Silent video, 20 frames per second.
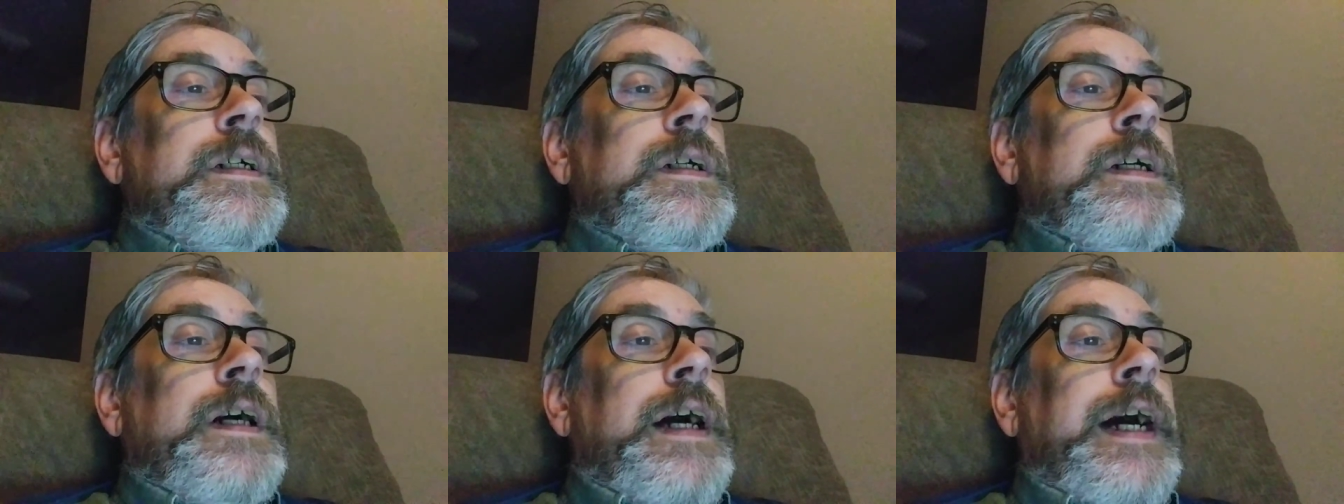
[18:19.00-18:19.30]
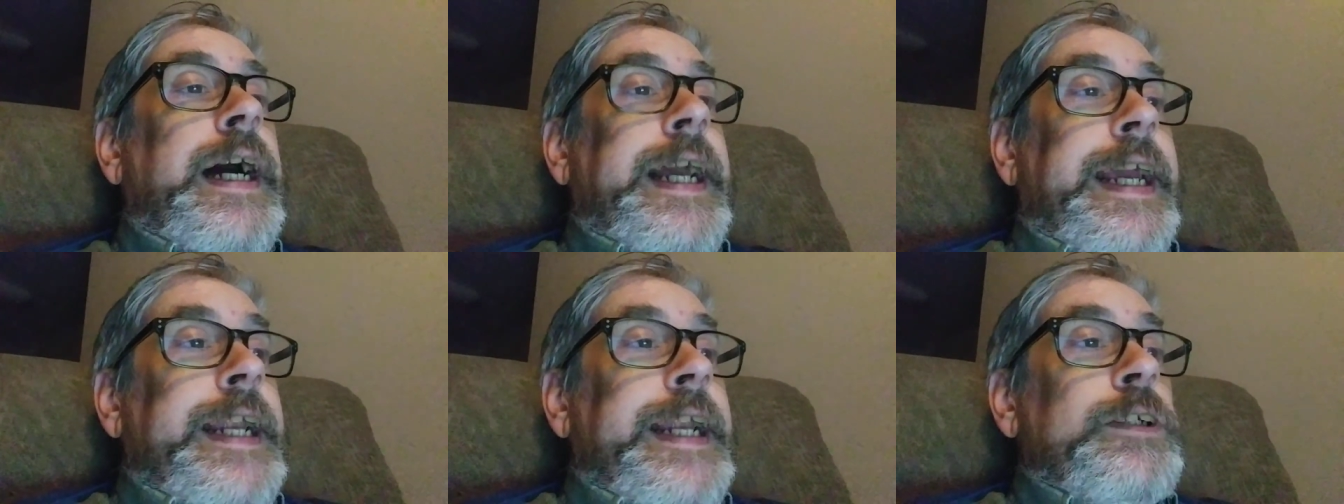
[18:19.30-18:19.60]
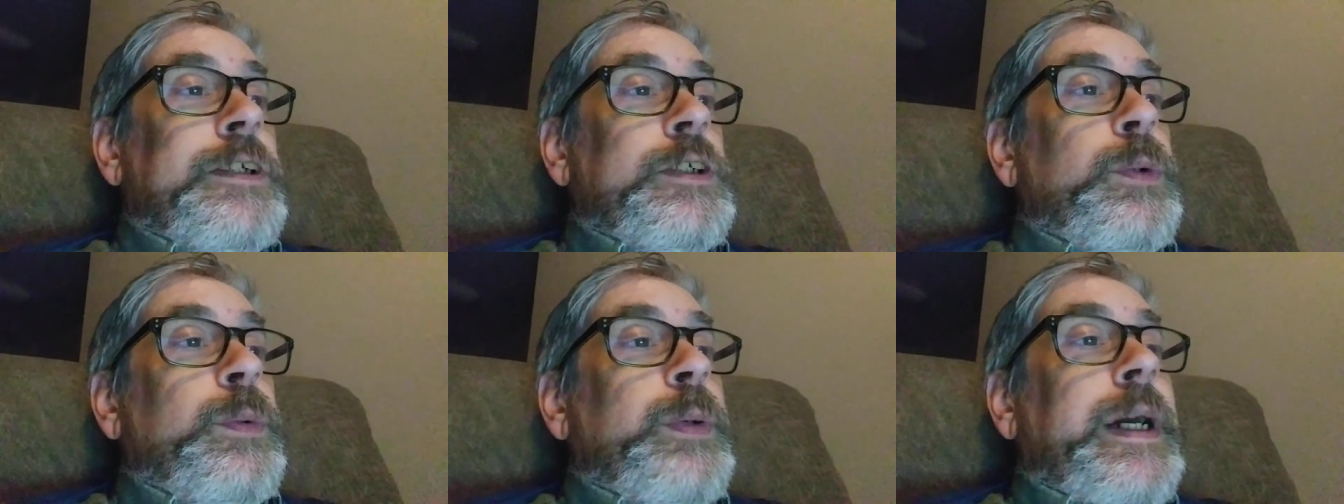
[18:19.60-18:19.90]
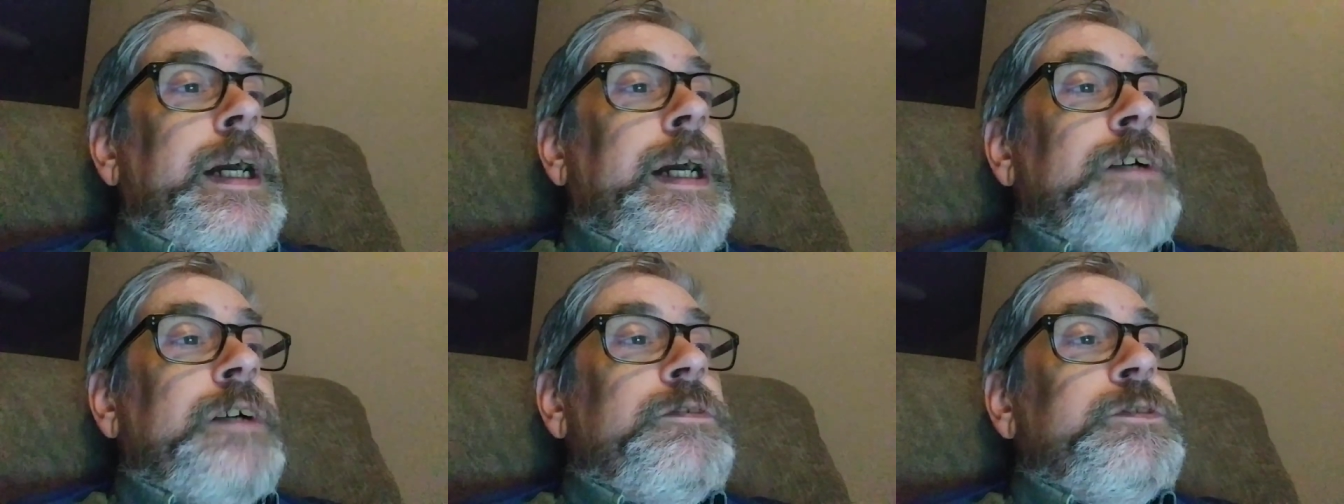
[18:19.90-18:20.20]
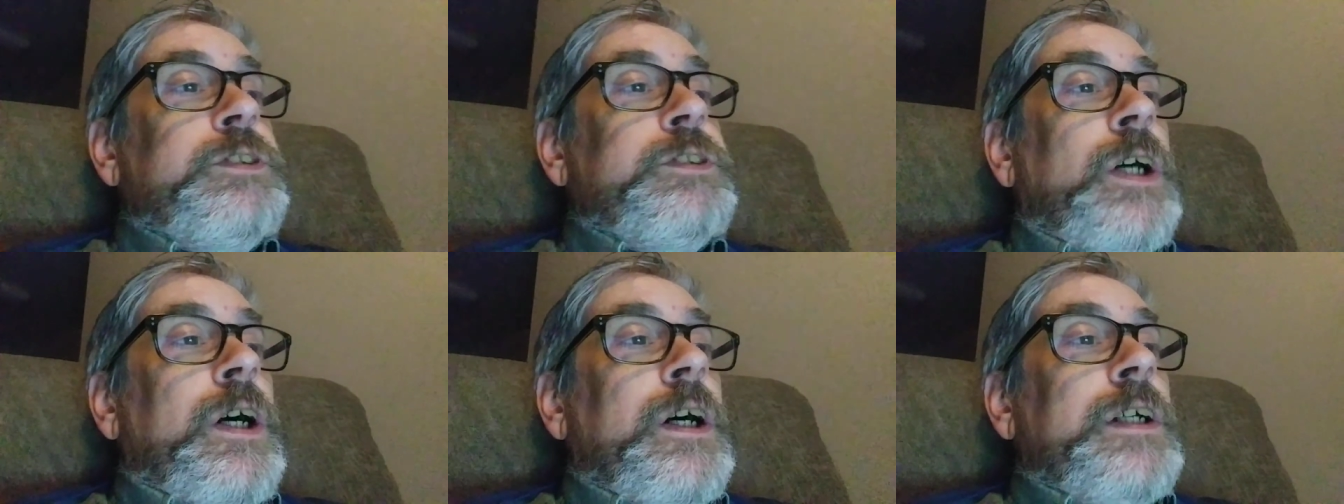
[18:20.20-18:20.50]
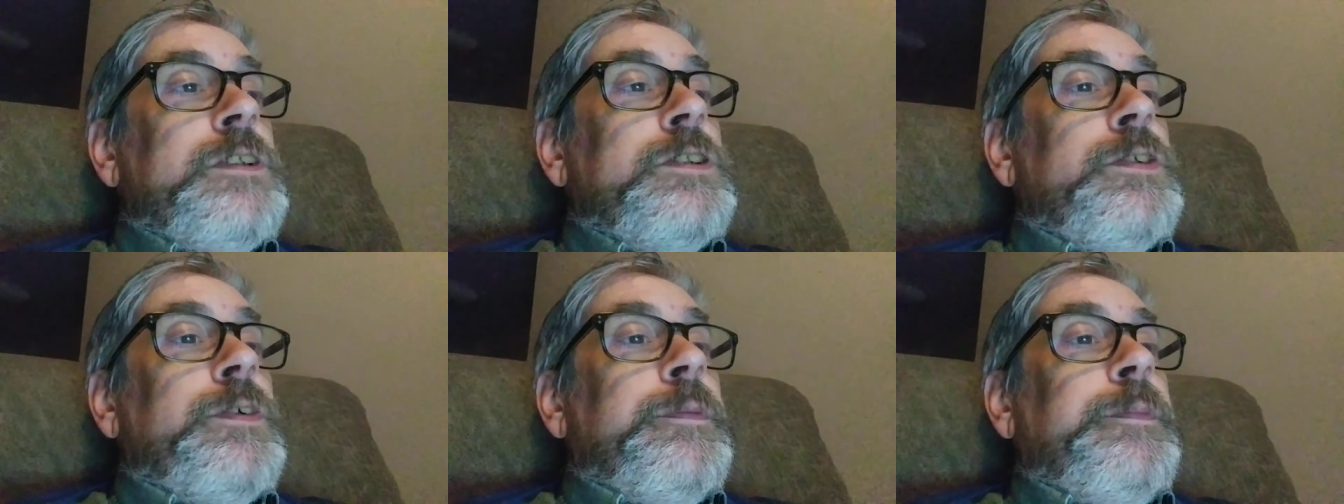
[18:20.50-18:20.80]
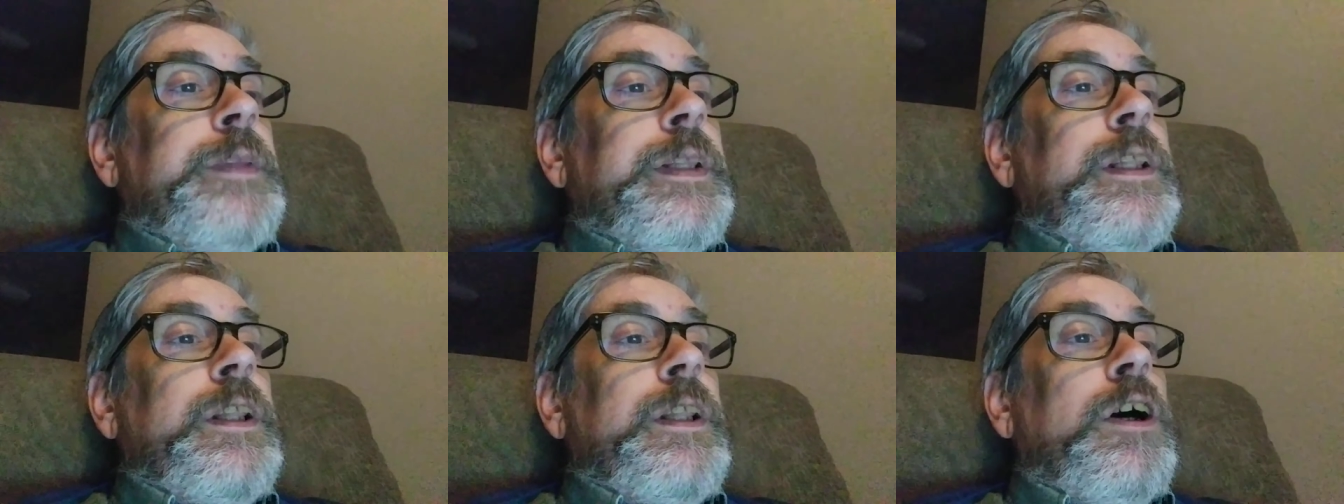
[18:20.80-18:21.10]
I do have songs
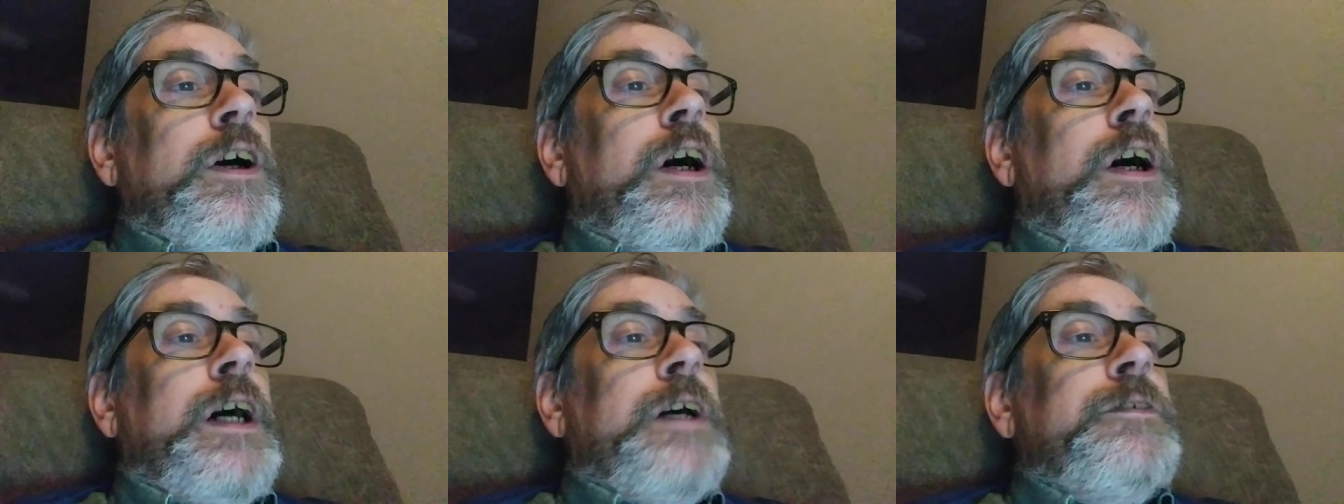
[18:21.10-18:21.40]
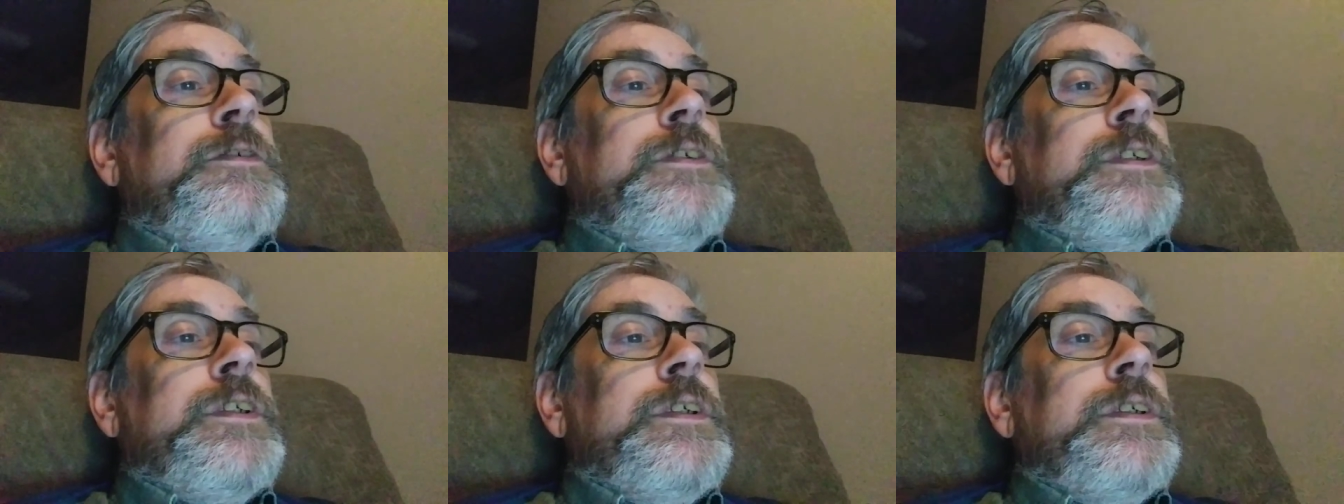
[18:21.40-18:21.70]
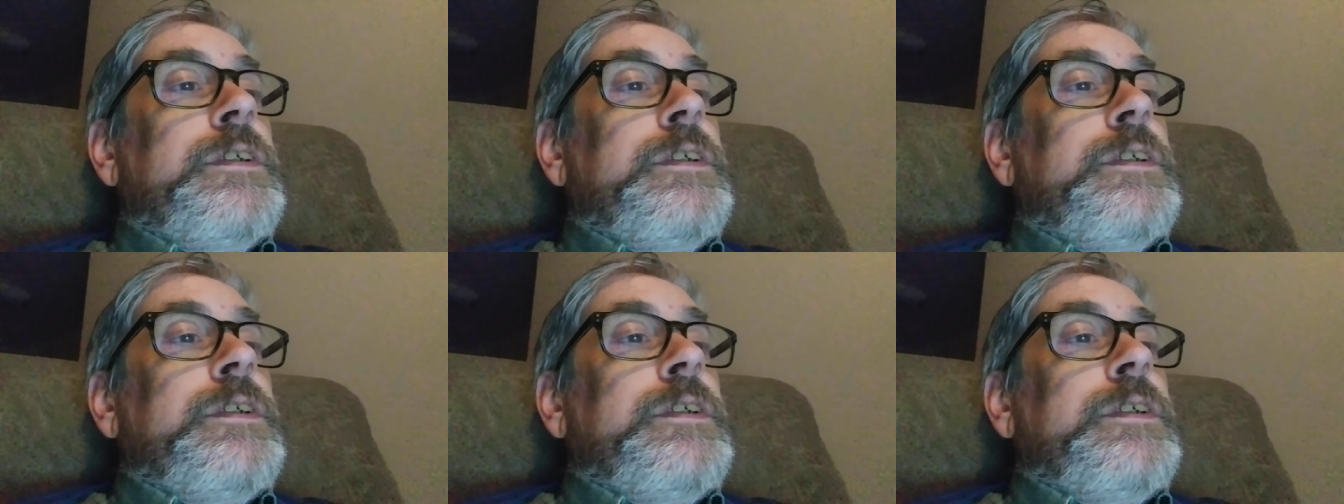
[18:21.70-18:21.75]
from the loft,